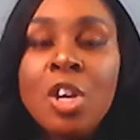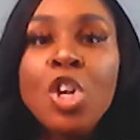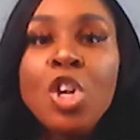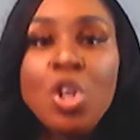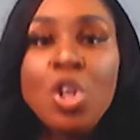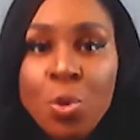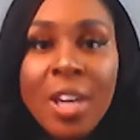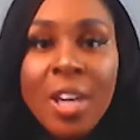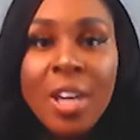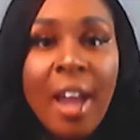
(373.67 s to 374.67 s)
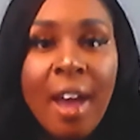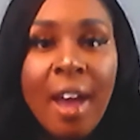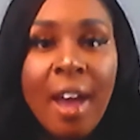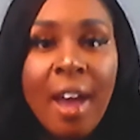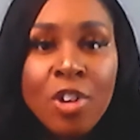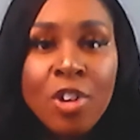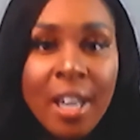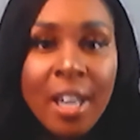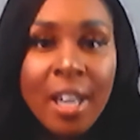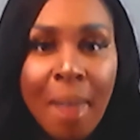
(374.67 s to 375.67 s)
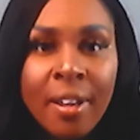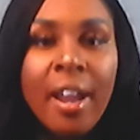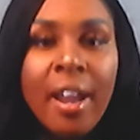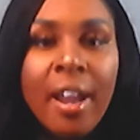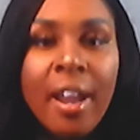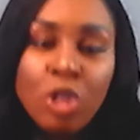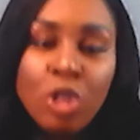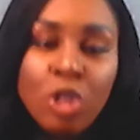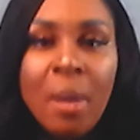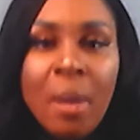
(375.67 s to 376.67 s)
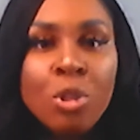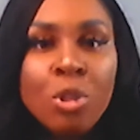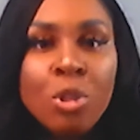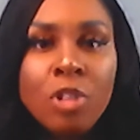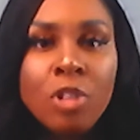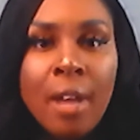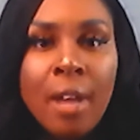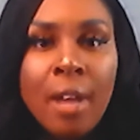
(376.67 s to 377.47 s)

you can't have your kid back unless you pay me $200 a